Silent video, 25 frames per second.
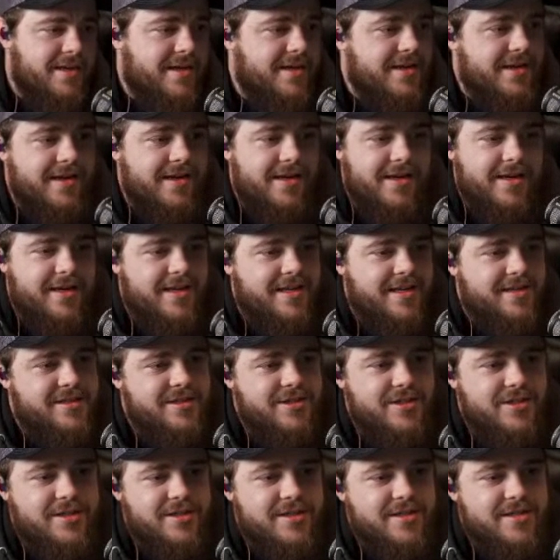it's
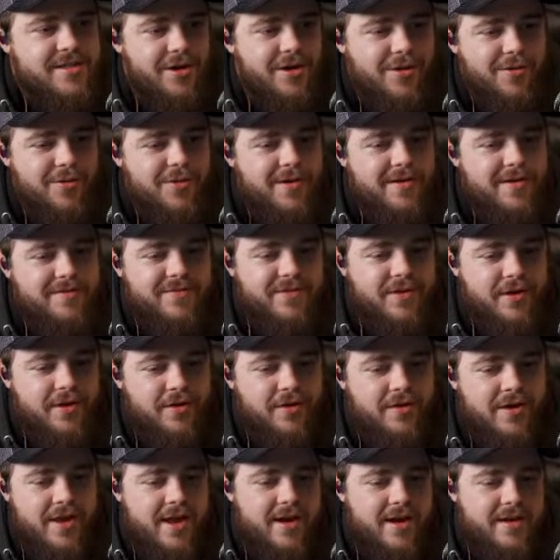just so
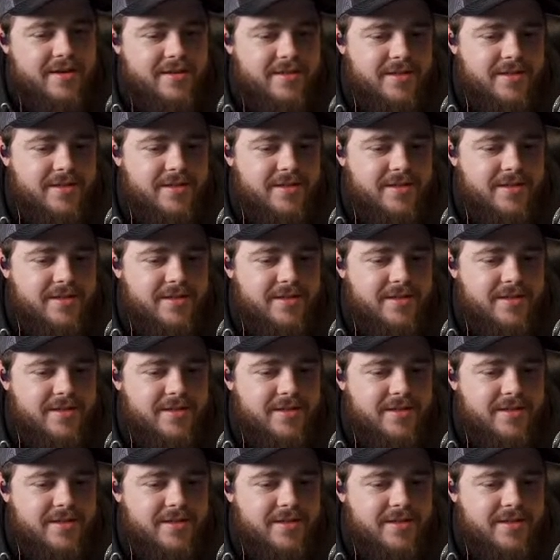infuriating